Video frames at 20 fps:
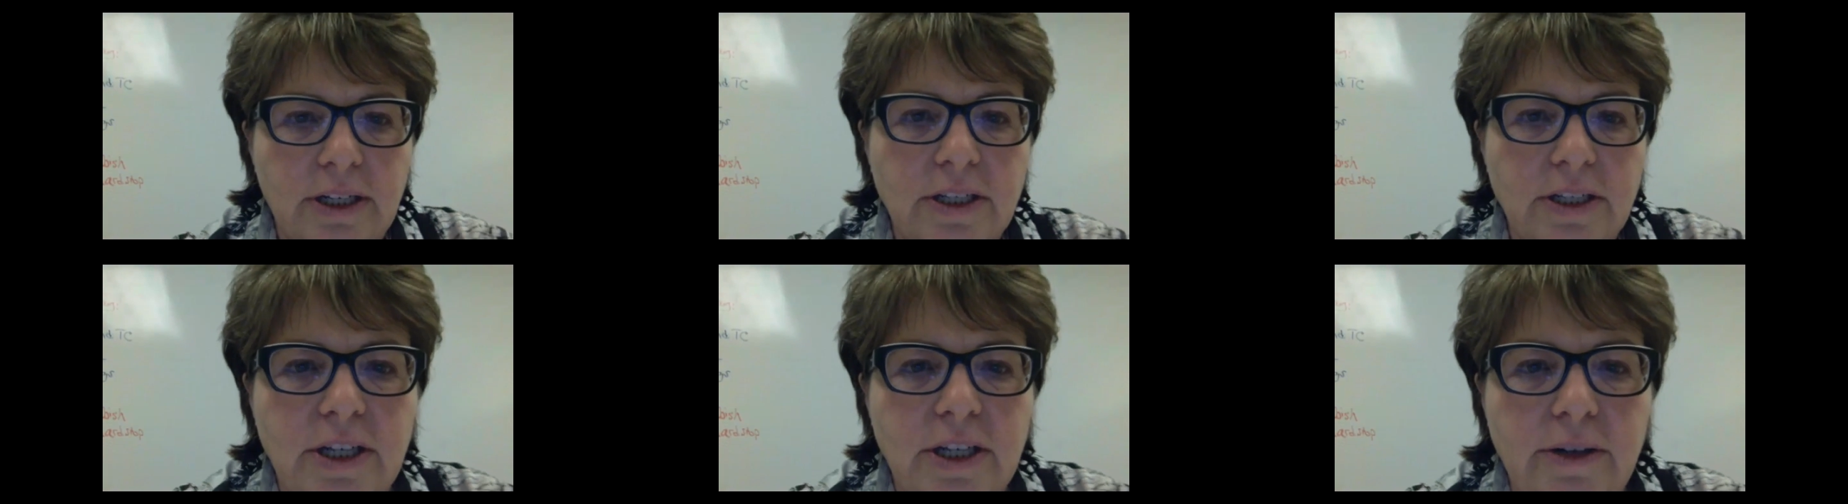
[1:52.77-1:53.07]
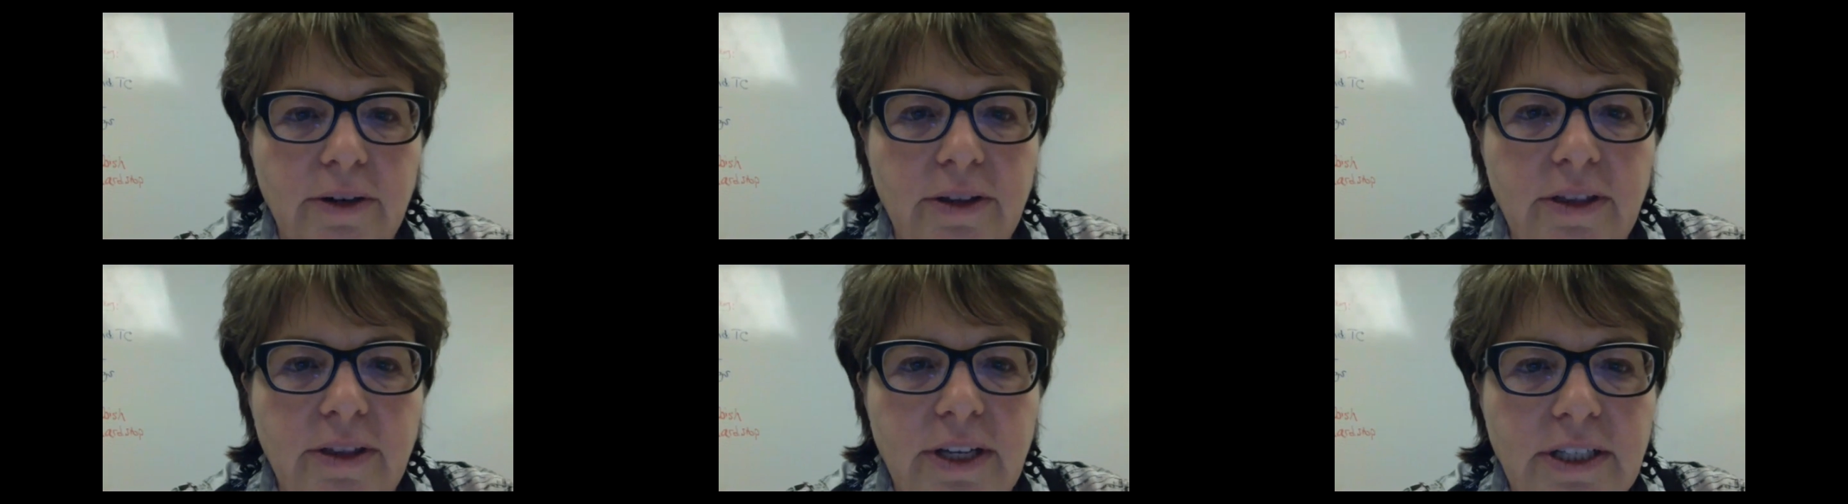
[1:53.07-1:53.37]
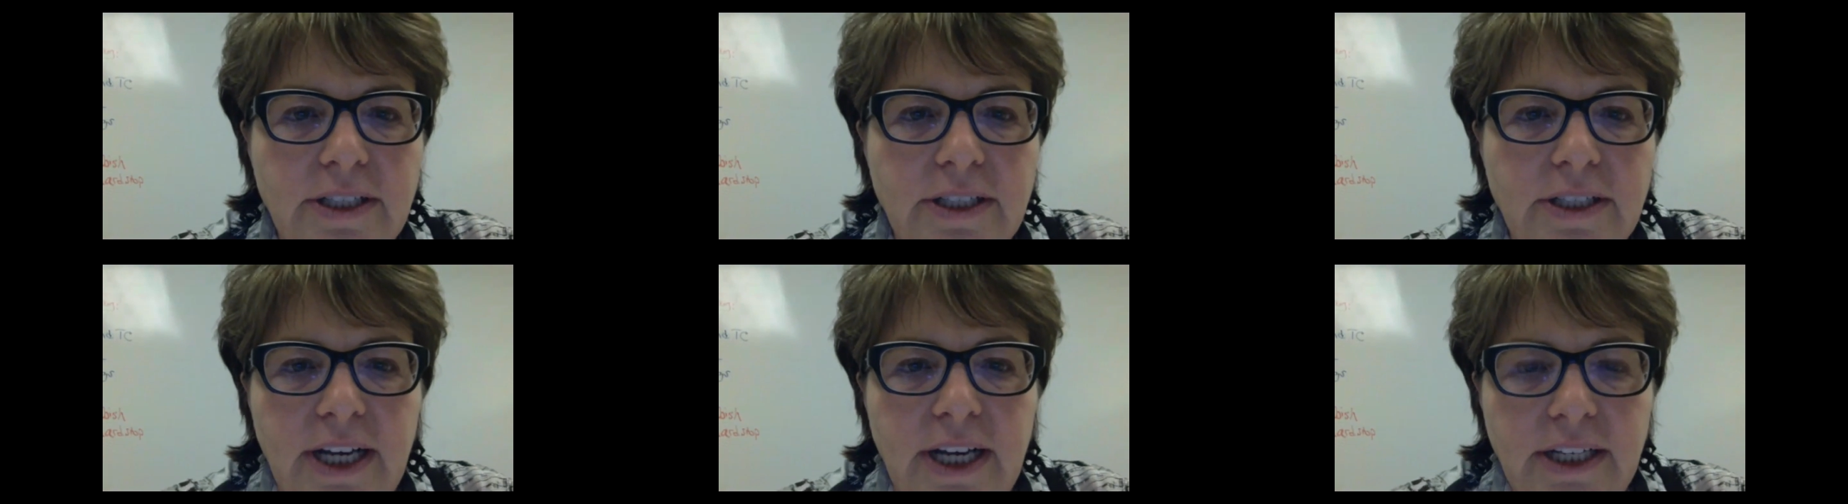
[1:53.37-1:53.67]
And so
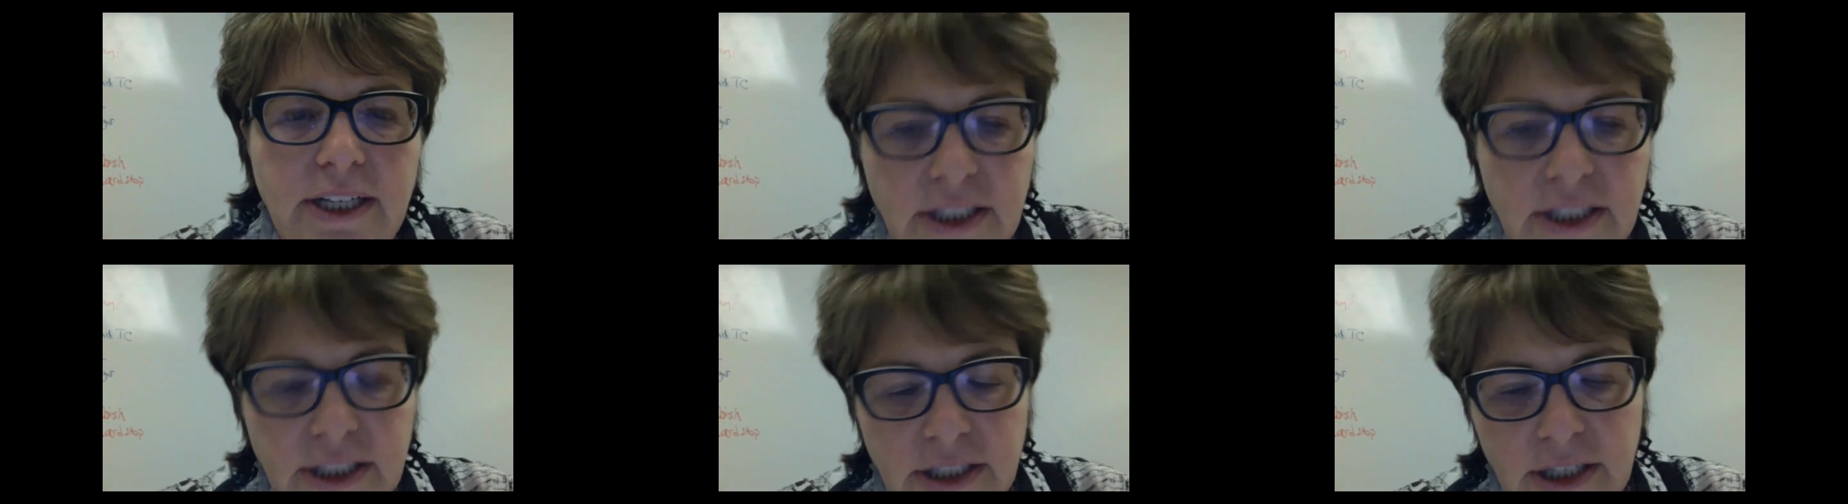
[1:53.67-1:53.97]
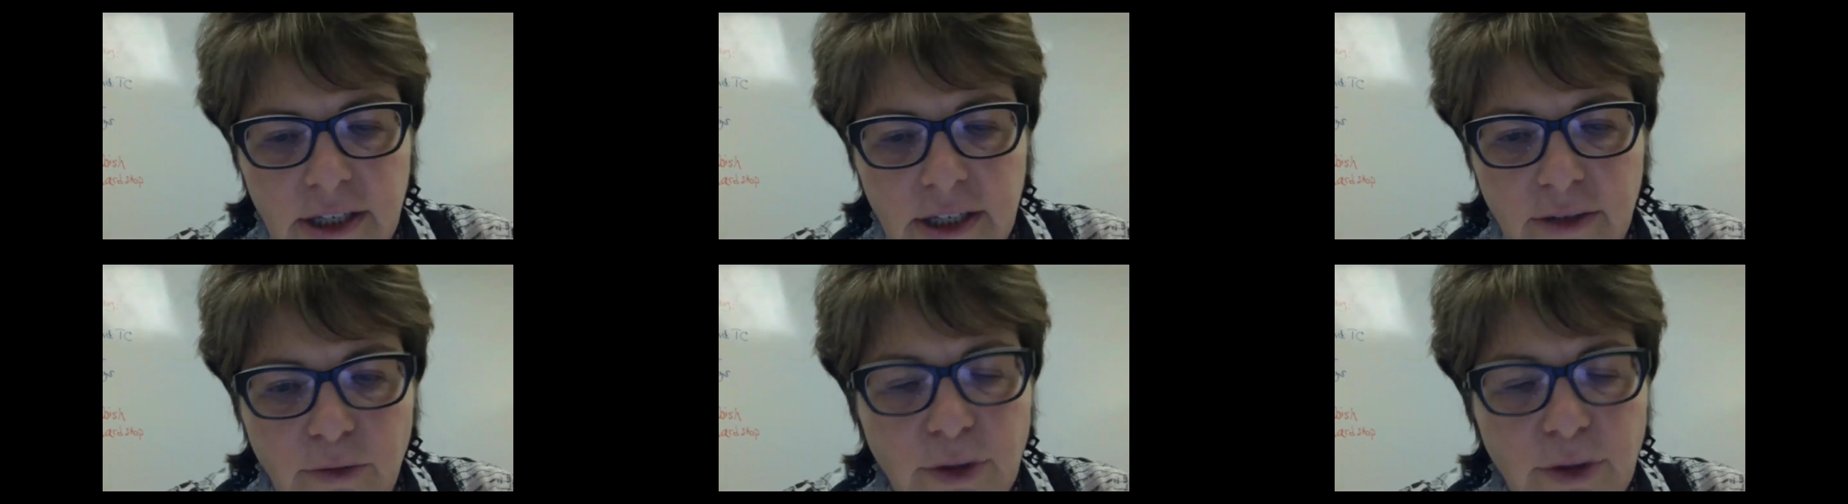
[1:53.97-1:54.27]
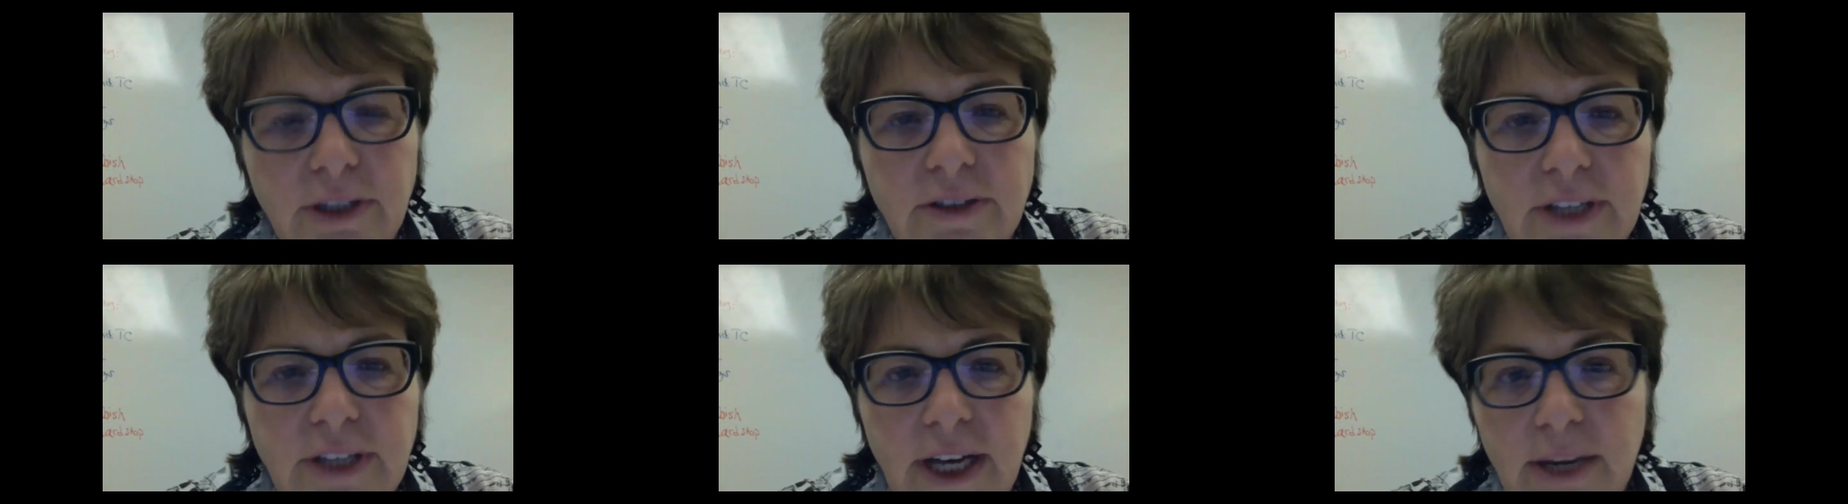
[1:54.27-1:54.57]
athenaText is a
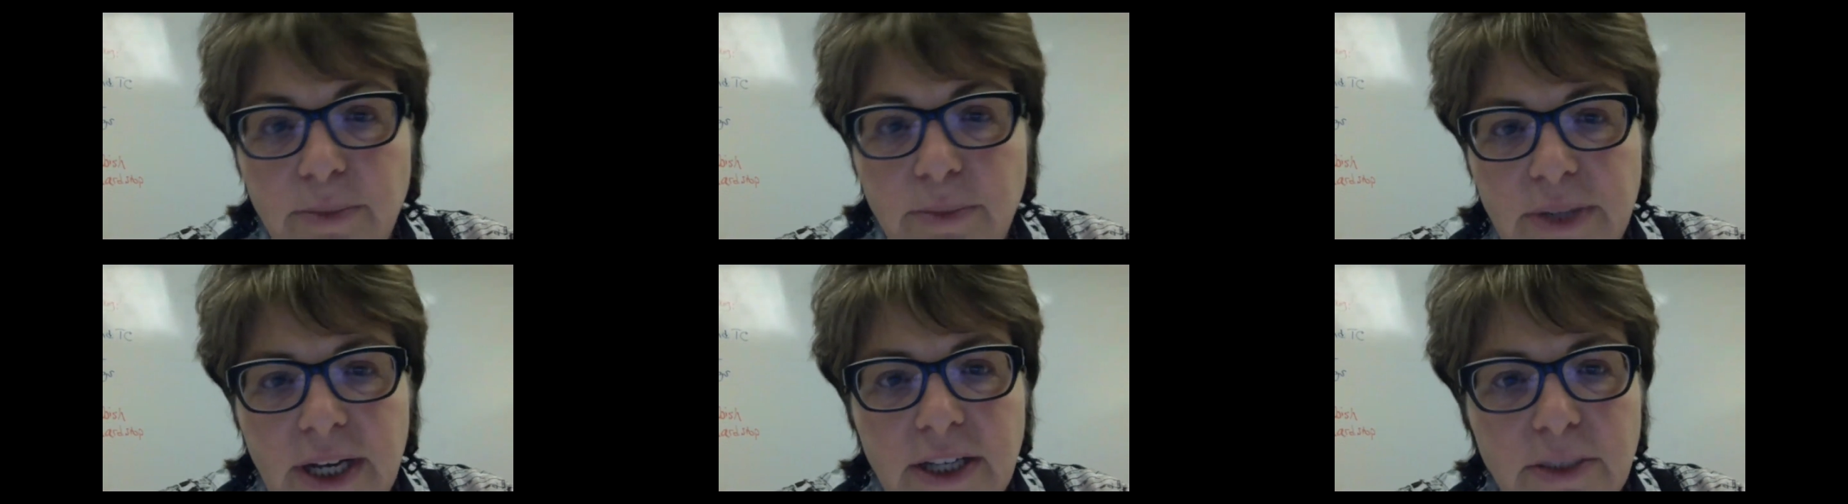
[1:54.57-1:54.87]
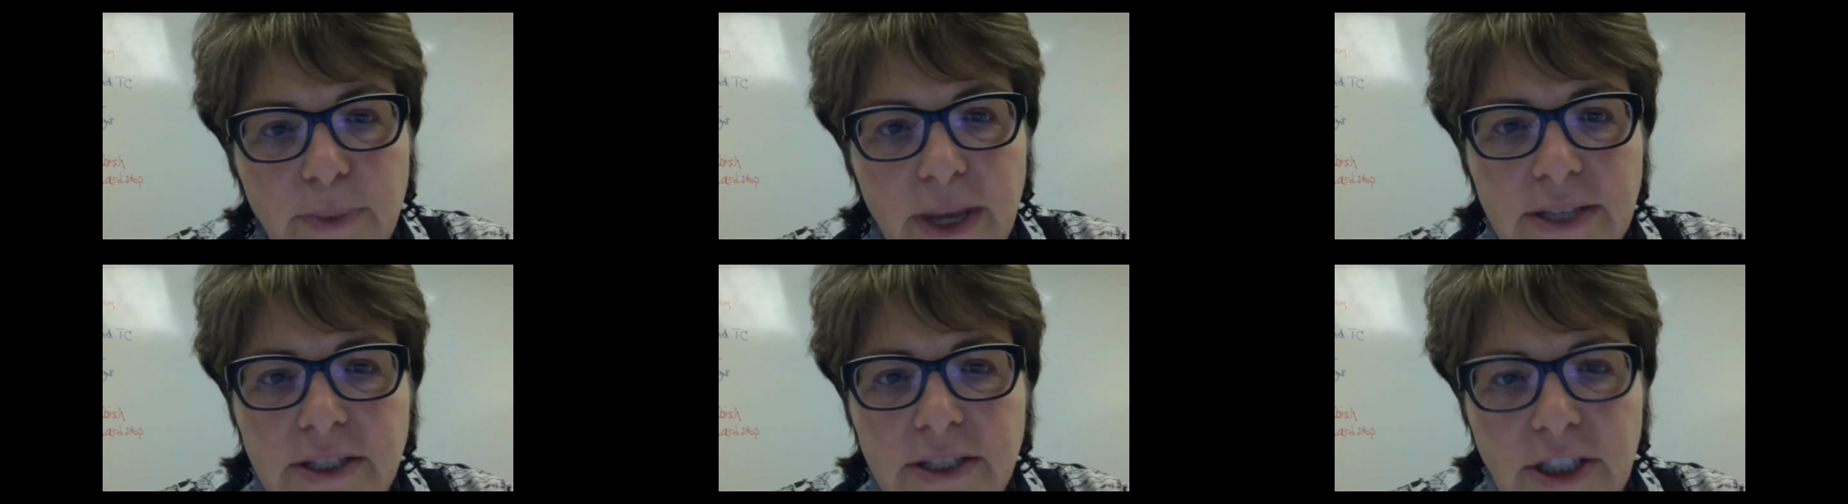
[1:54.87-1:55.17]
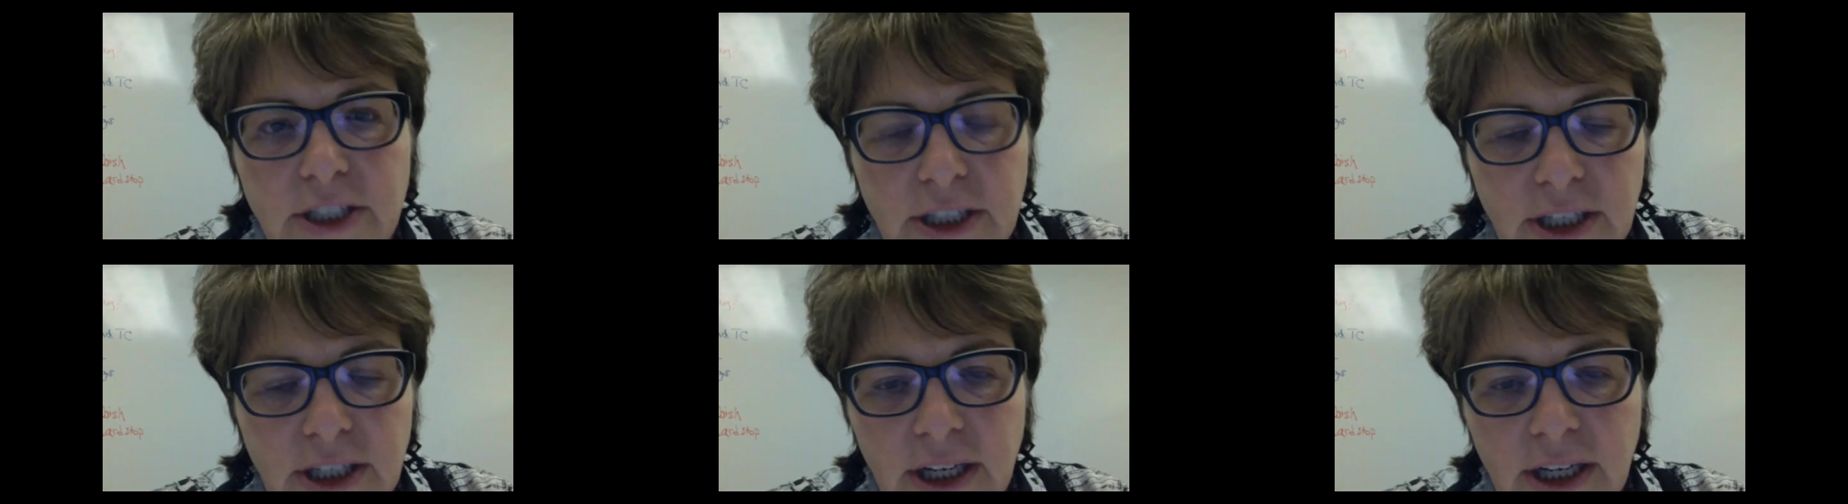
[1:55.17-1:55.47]
real-time text
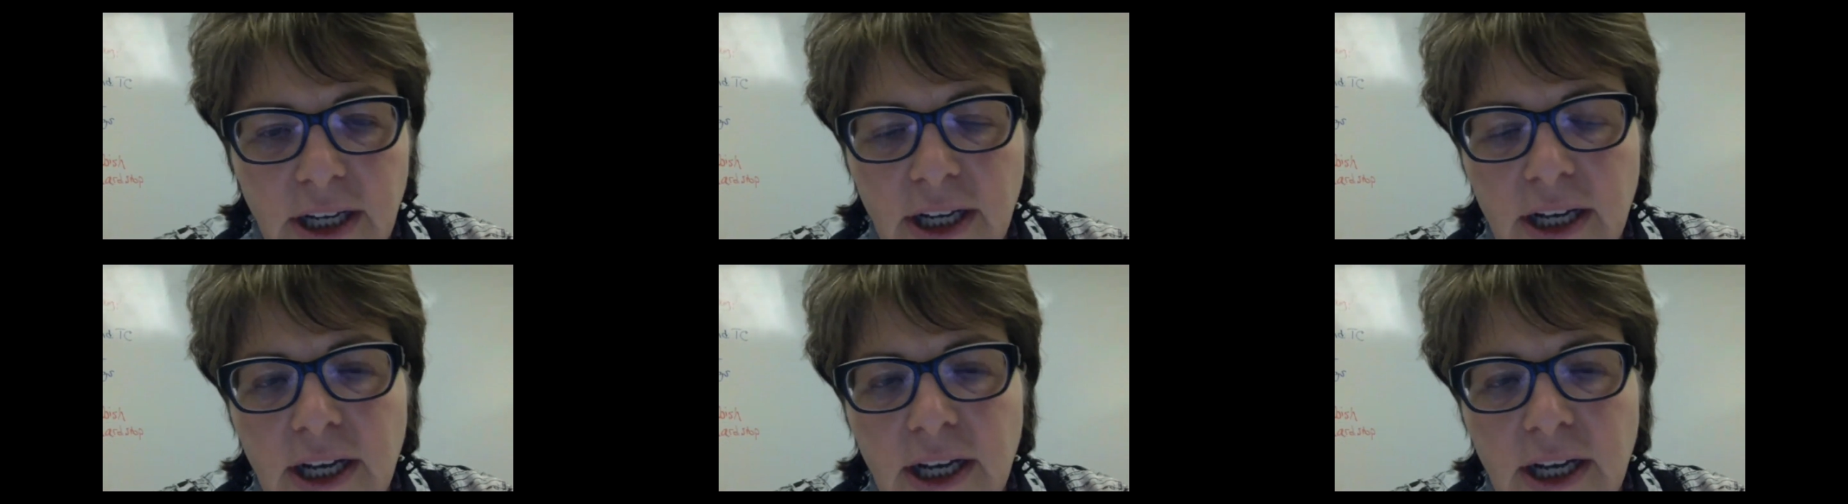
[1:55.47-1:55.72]
messaging.